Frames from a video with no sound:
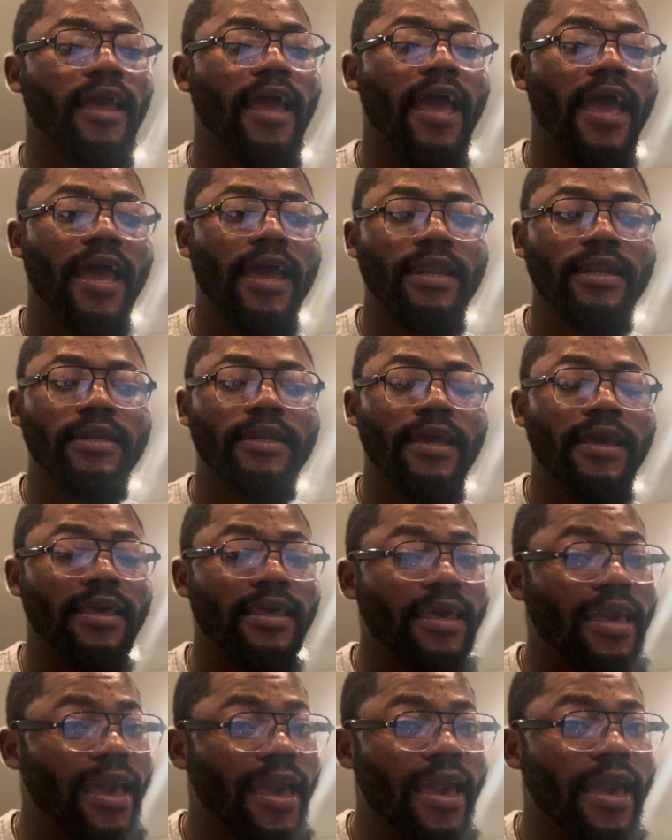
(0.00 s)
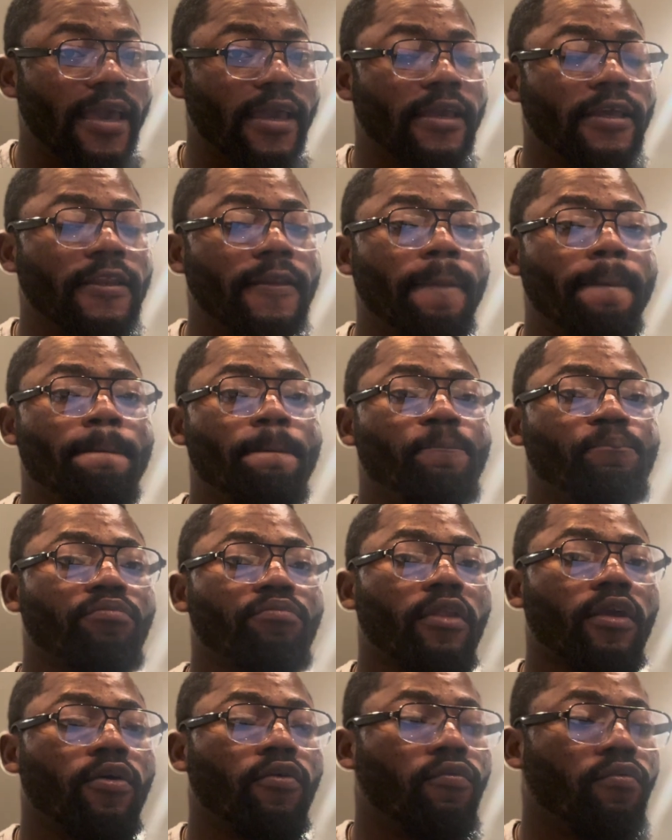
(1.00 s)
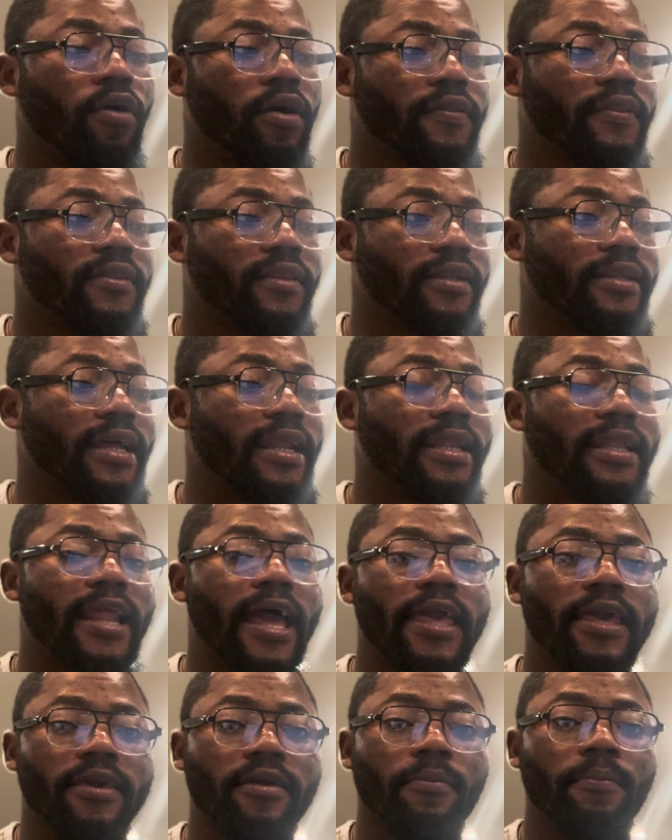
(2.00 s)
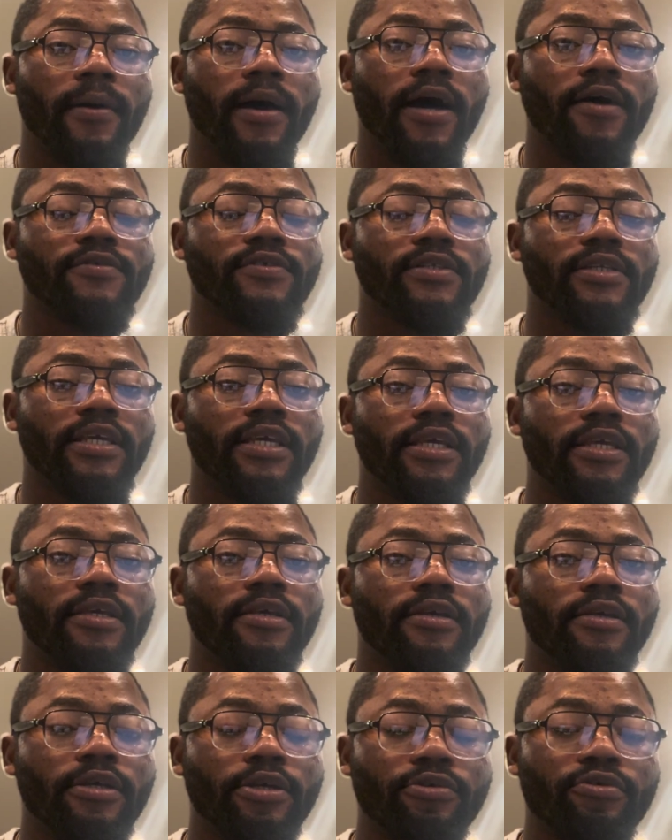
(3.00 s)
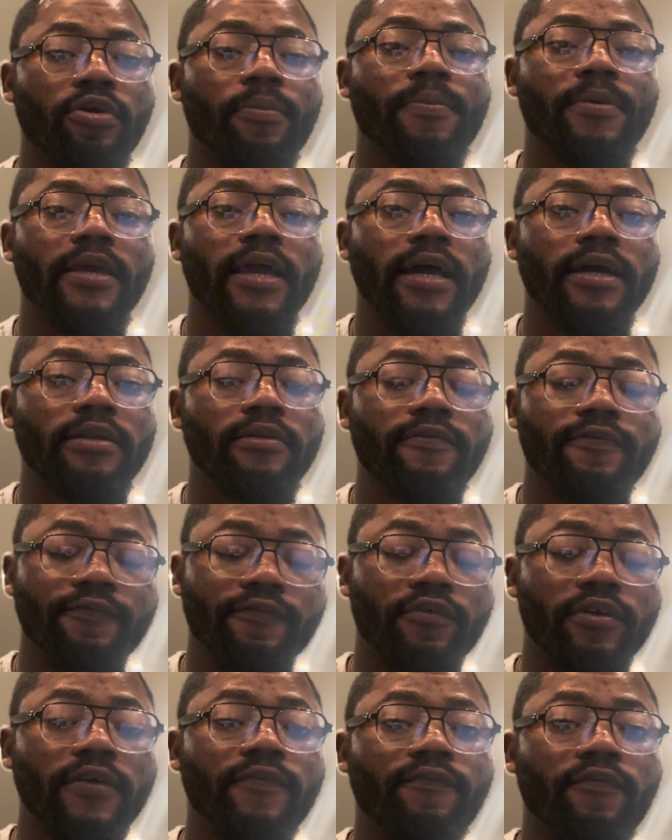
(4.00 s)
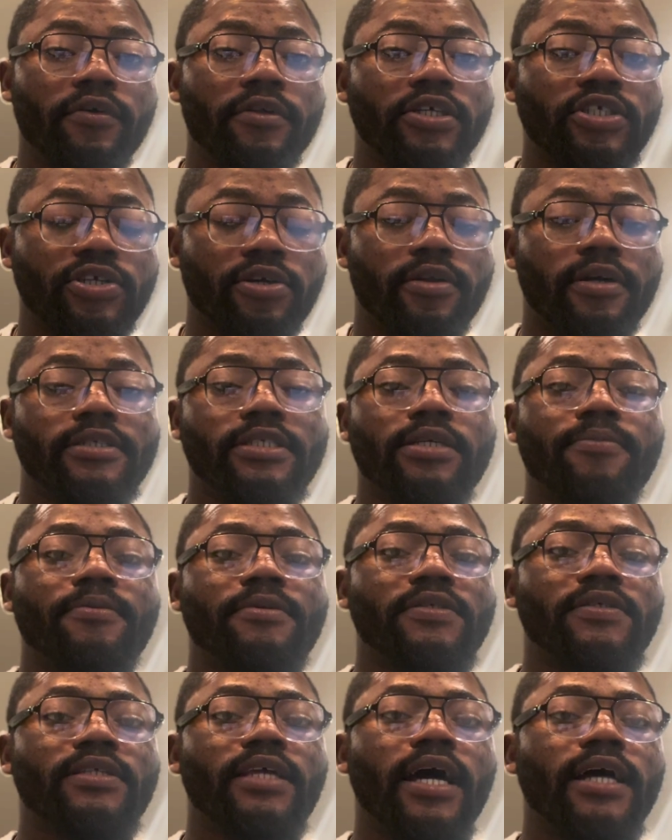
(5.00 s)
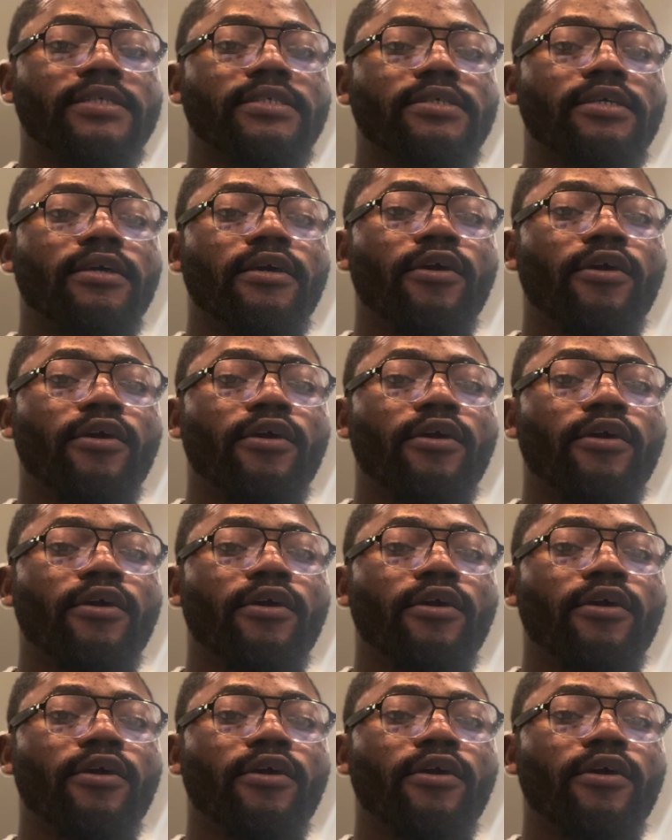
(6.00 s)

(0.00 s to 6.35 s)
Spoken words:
And again, one thing that I like about the European fully funded scholarship is that